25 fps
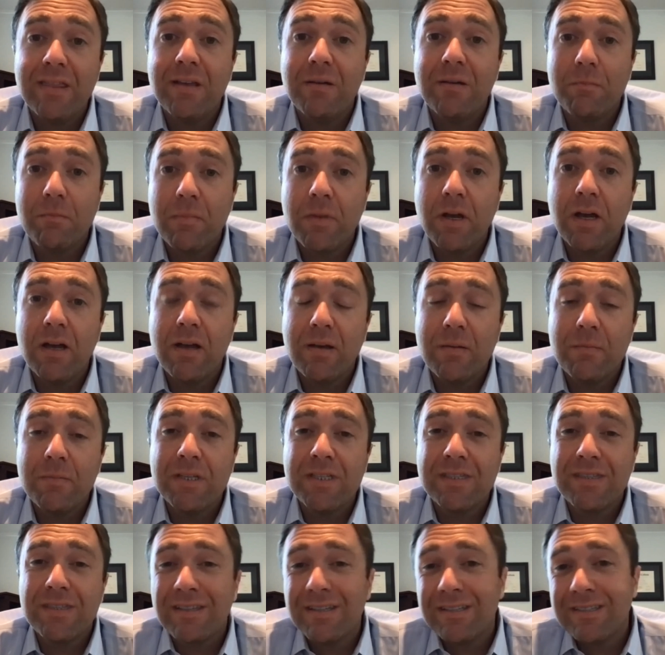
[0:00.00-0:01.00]
them.
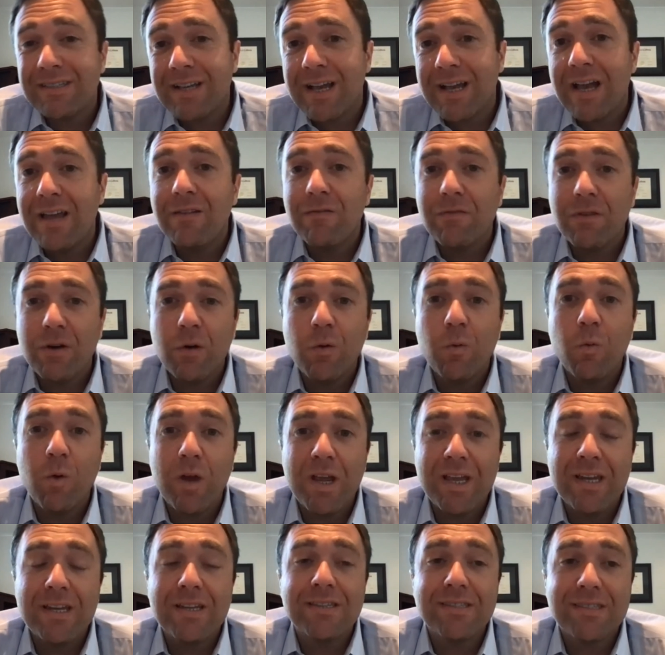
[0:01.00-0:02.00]
It's kind of a
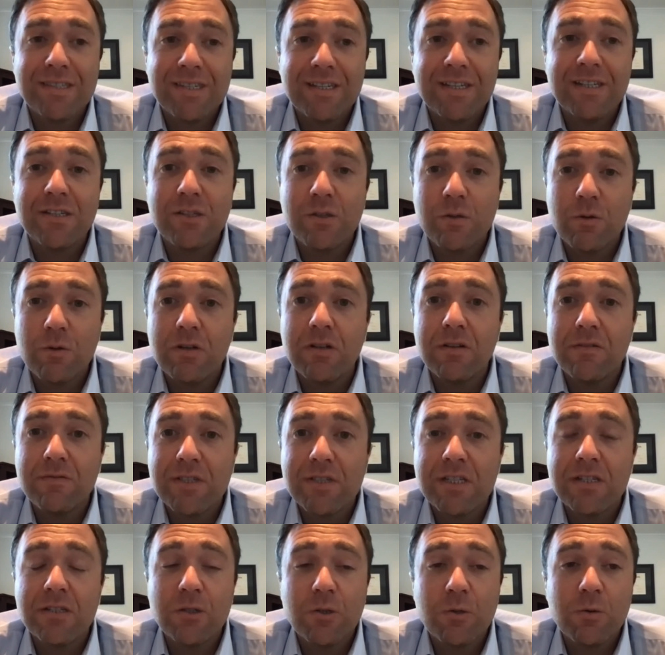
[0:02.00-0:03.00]
wait and see sort of
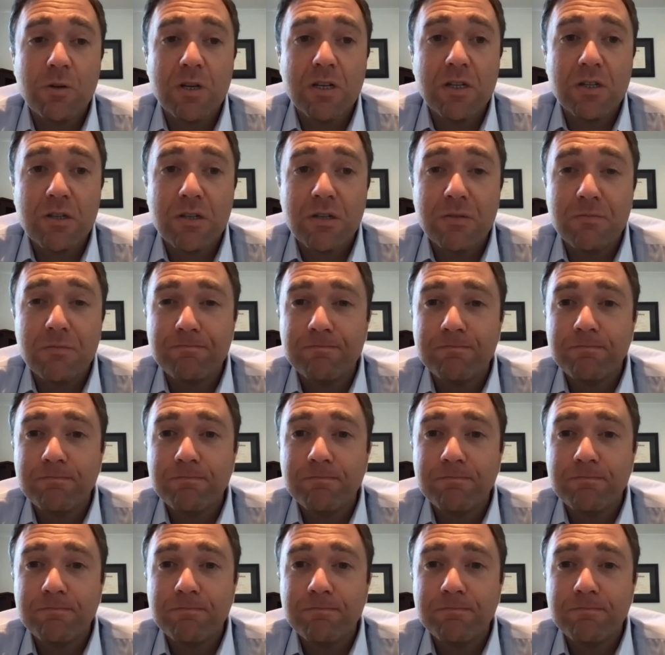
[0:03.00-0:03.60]
situation.